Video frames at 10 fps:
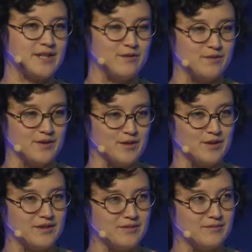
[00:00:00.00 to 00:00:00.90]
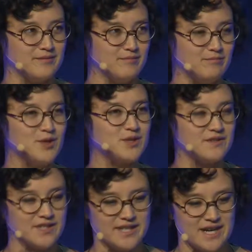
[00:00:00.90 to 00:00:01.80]
over most of
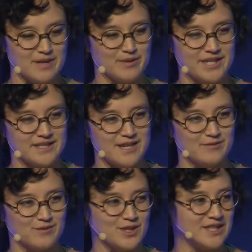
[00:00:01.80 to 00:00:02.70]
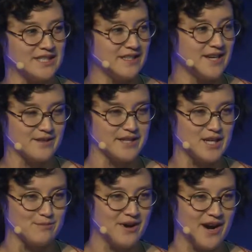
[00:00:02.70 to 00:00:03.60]
the time, because I really like
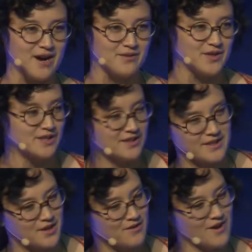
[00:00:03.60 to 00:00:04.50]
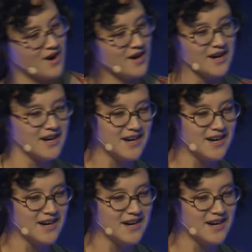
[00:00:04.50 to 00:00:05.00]
thinking about how things can go wrong.